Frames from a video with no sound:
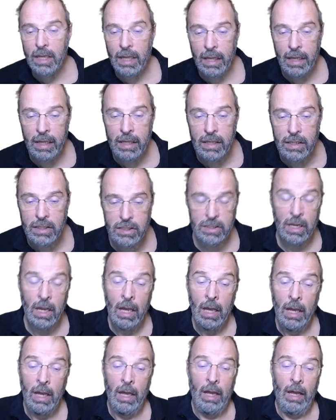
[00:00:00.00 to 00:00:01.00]
is
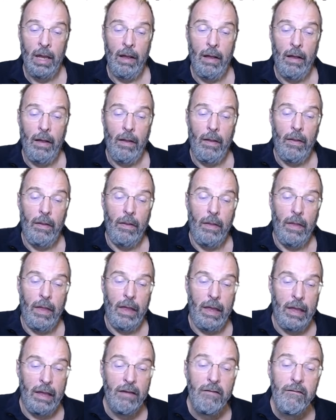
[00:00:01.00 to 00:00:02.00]

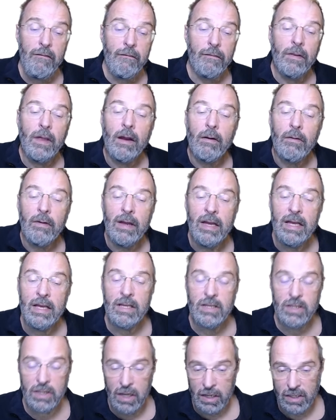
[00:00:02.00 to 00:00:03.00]
if there
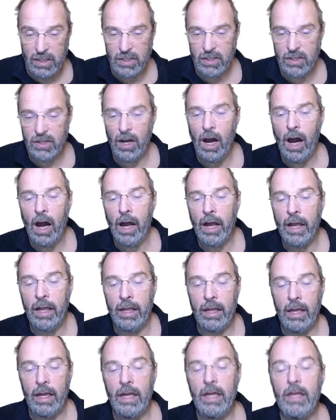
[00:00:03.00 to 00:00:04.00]
is a
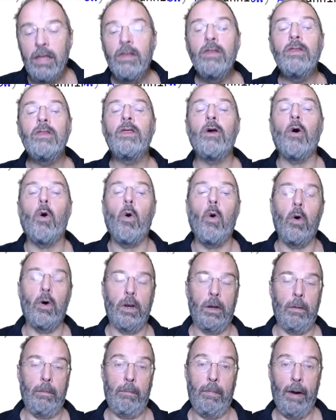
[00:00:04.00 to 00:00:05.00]
tie in the
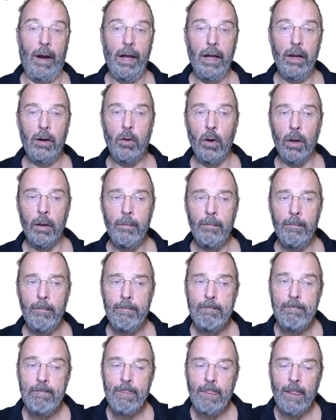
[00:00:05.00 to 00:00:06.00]
order by column,
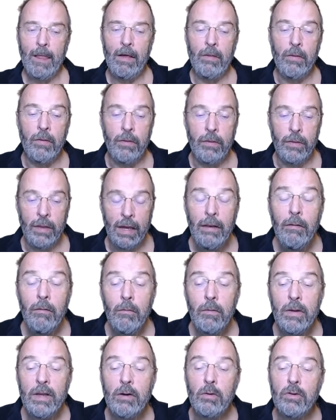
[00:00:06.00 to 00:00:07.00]
then
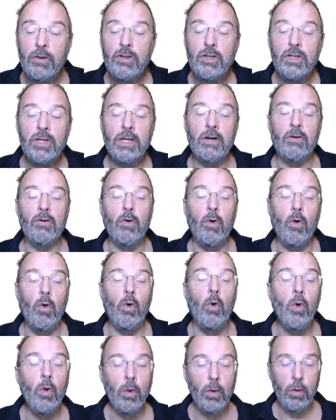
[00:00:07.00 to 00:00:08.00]
we consider
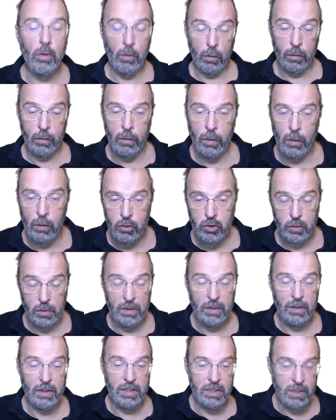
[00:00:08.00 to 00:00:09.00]
all rows
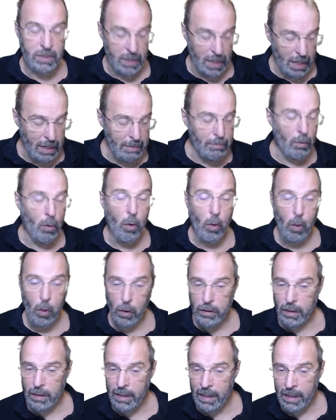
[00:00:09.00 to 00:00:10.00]
with the same
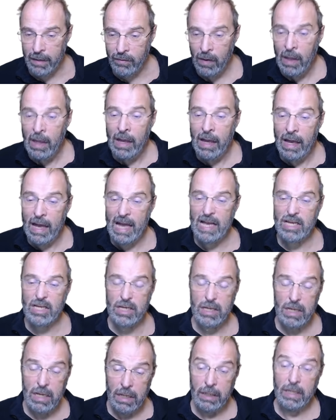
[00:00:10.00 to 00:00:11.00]
order date
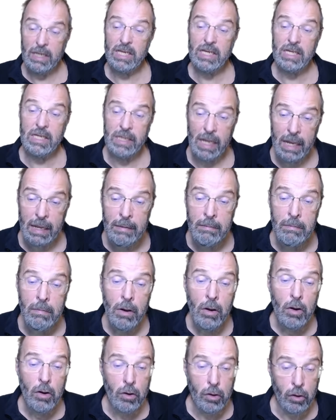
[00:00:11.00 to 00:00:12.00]
as the same
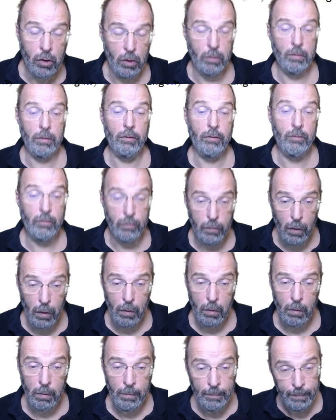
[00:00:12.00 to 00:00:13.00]
current
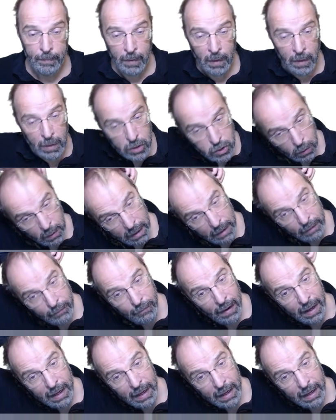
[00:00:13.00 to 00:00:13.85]
row. So if I